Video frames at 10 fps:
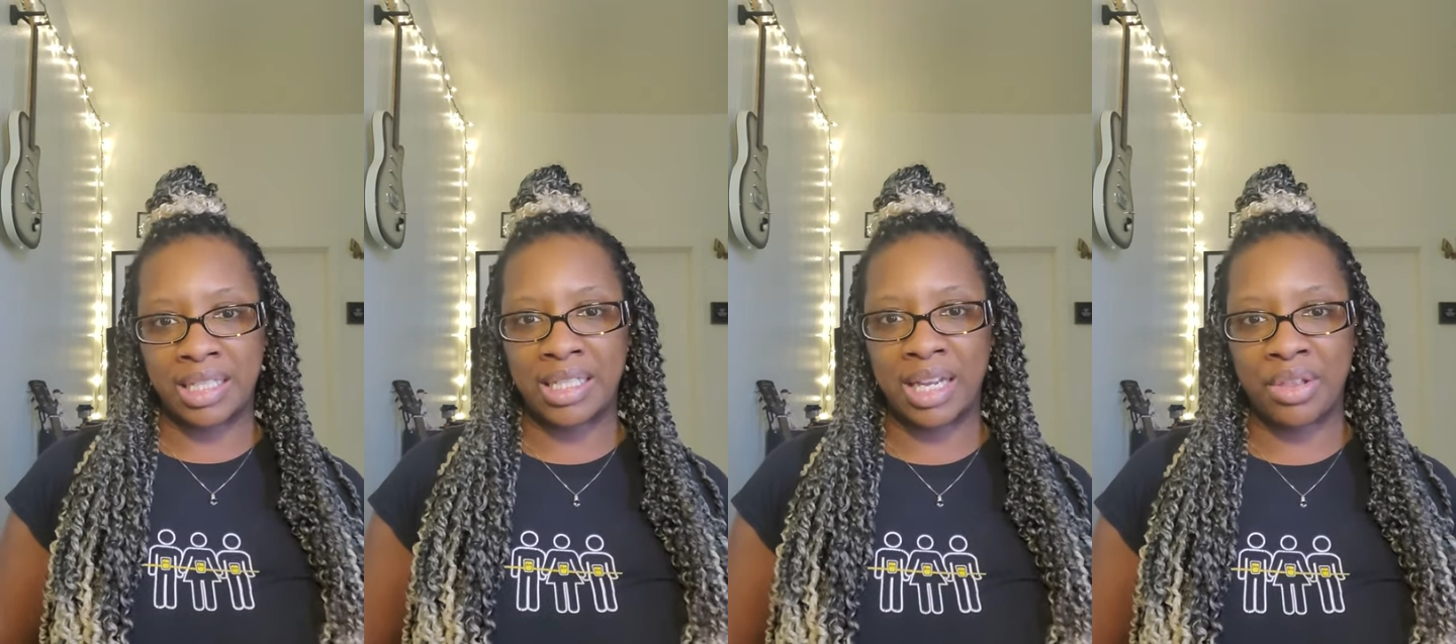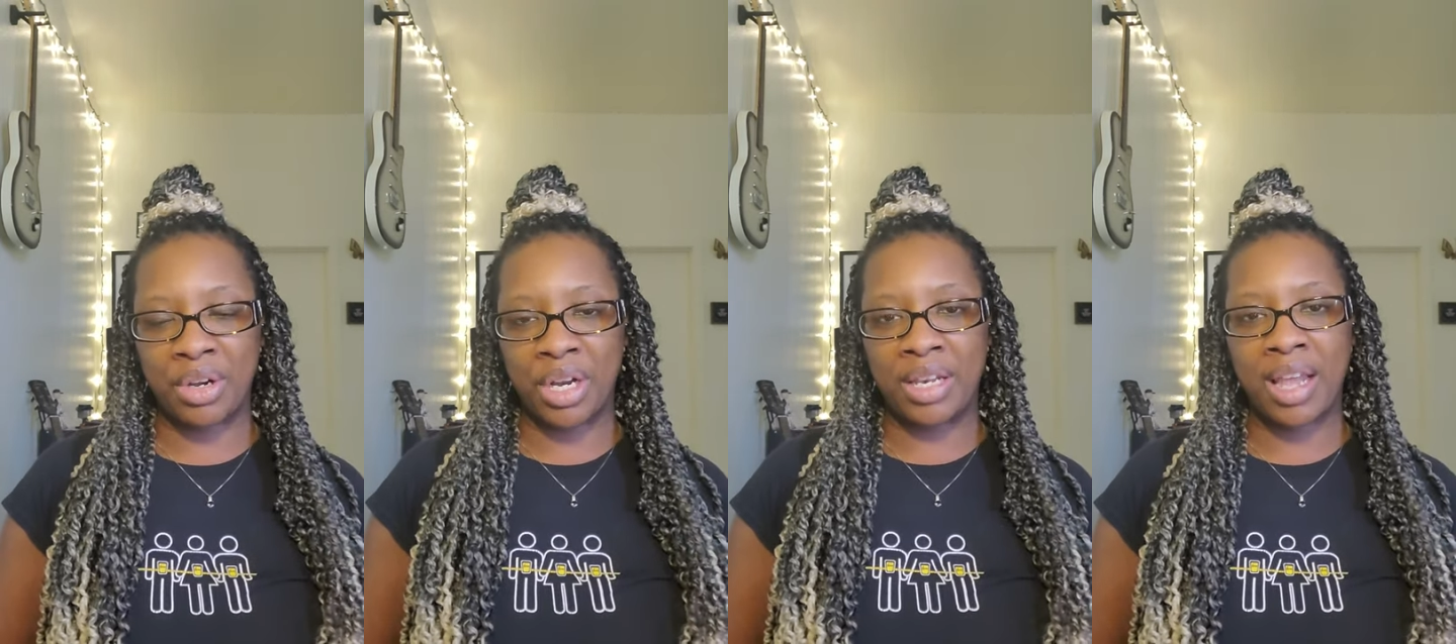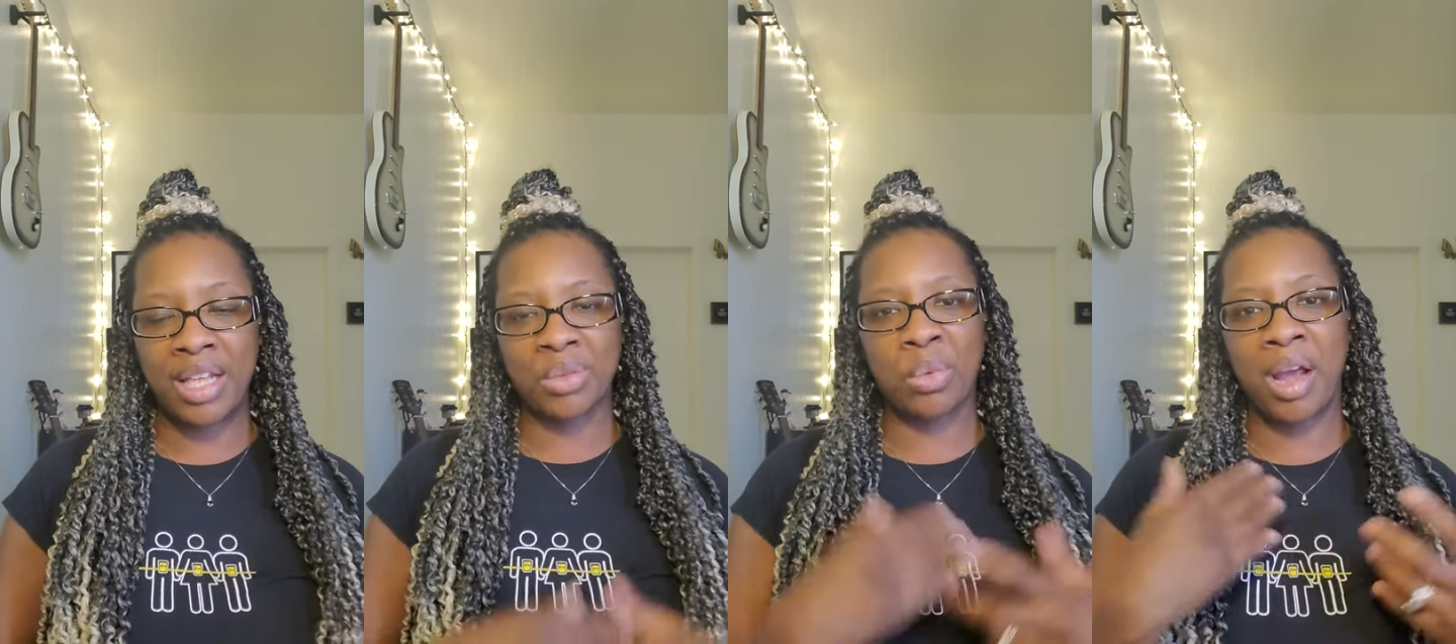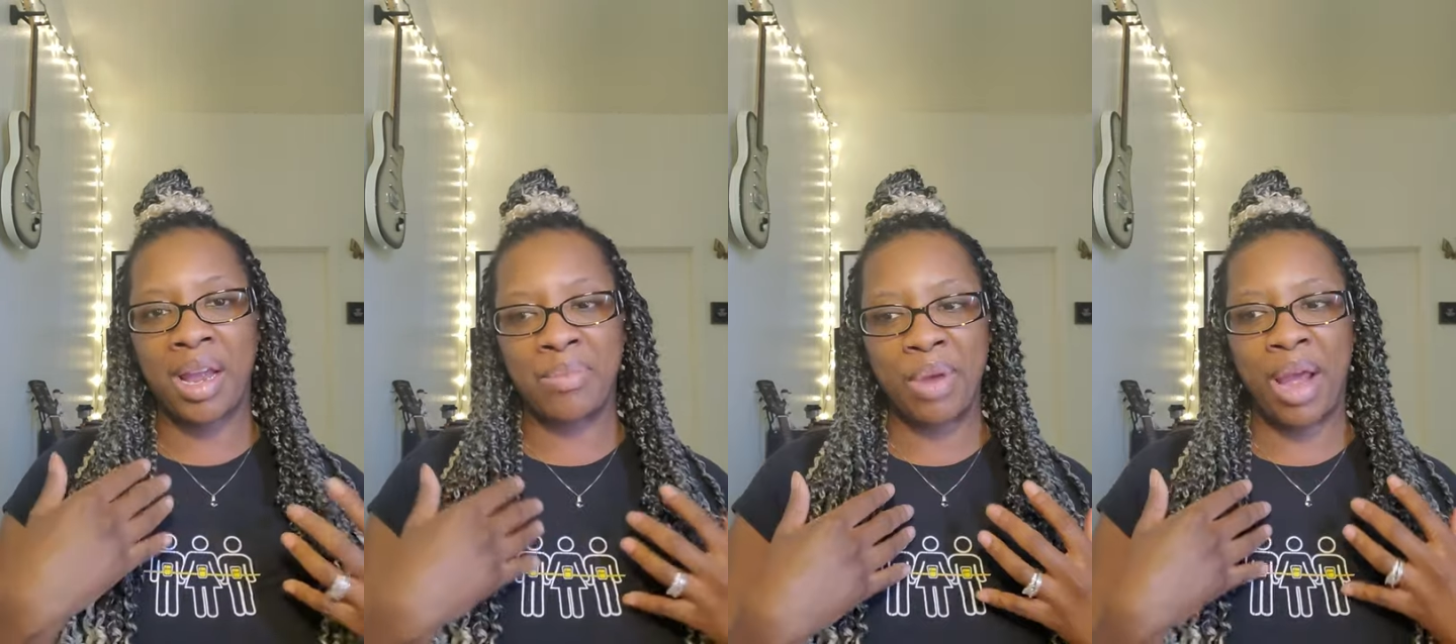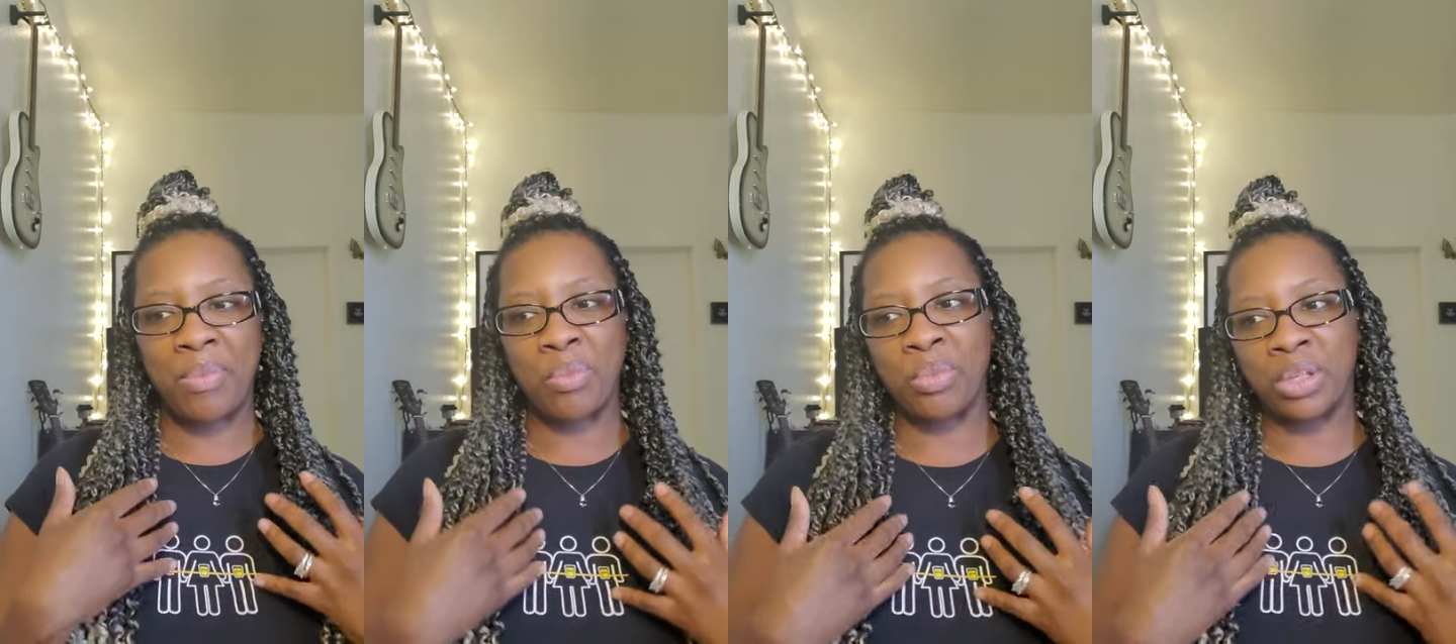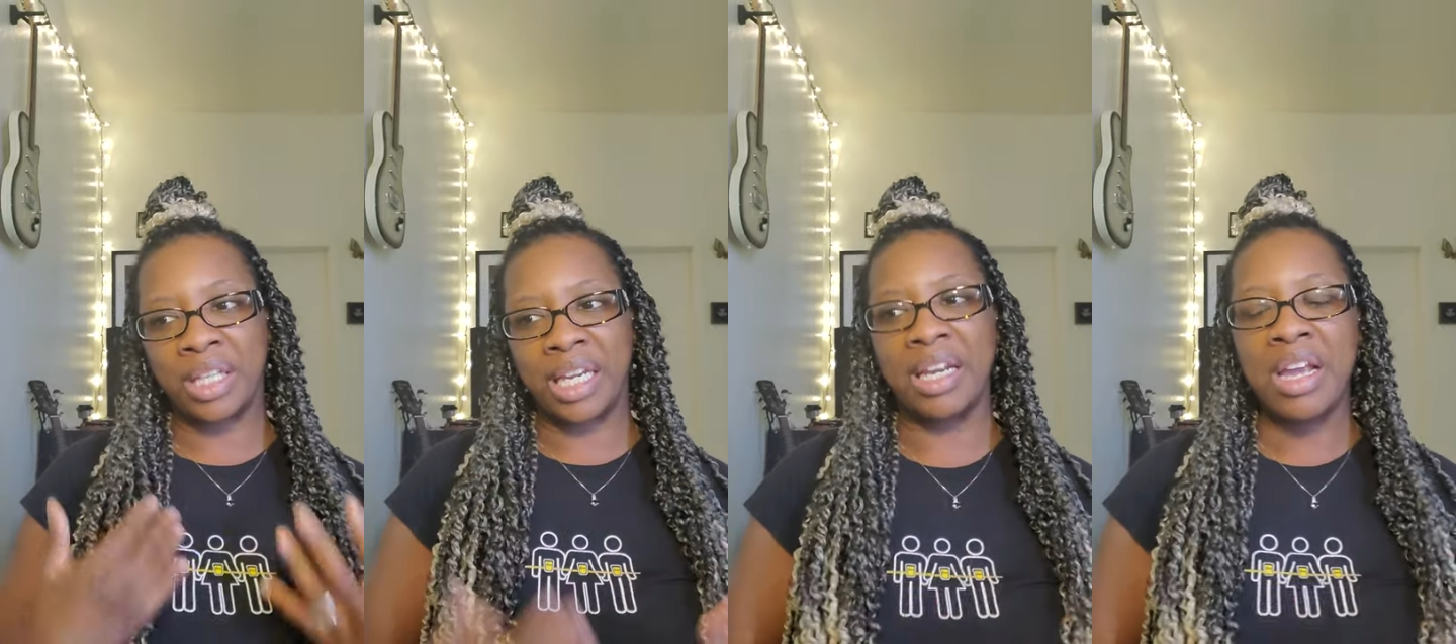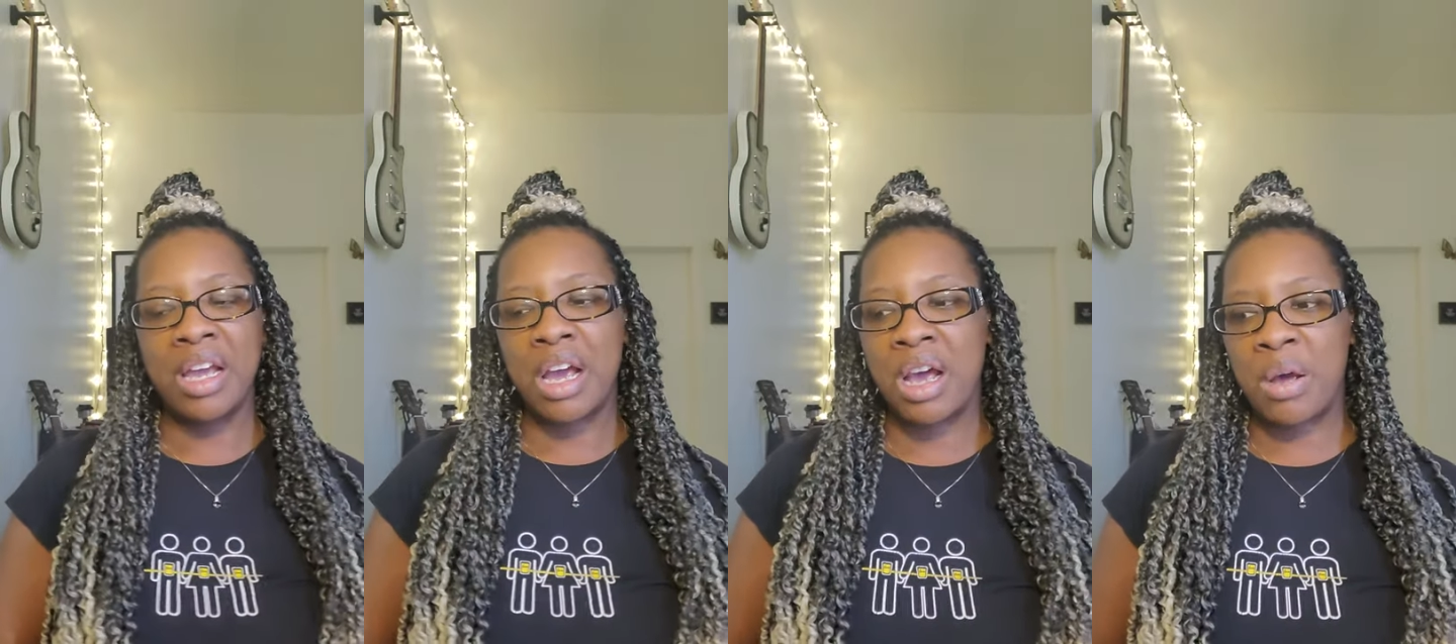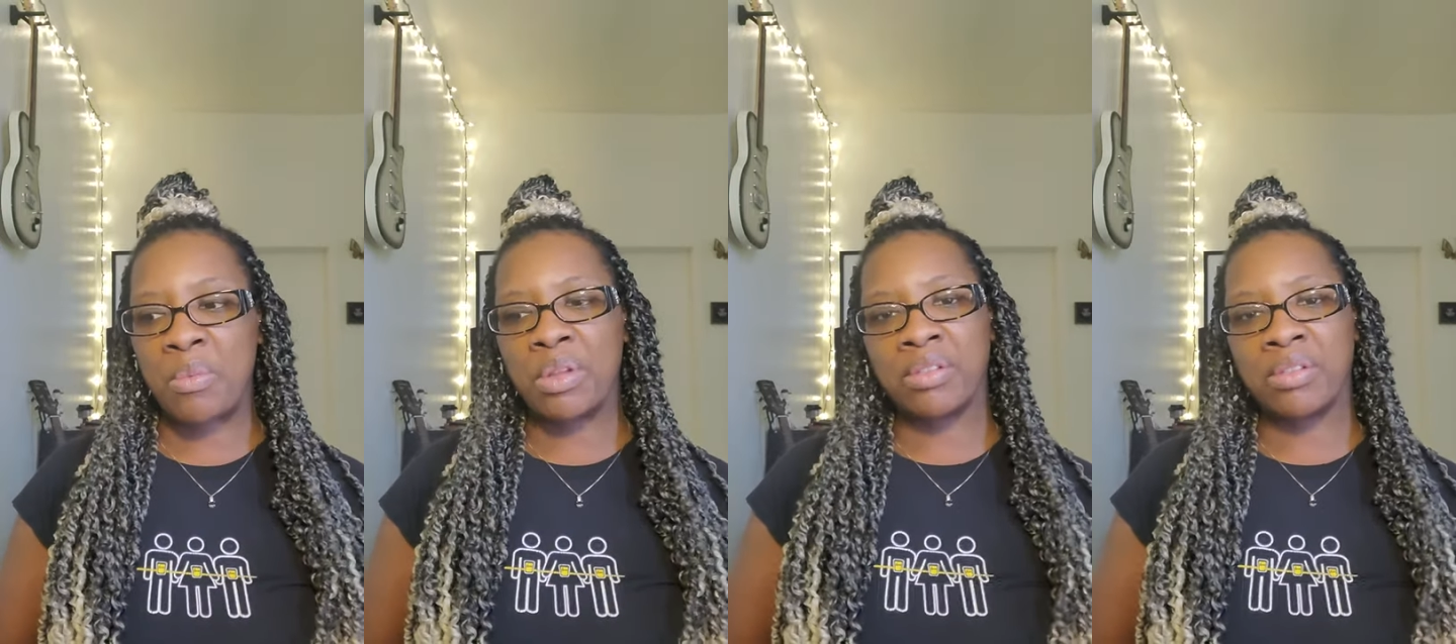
together and that's why i'm, I'm really um,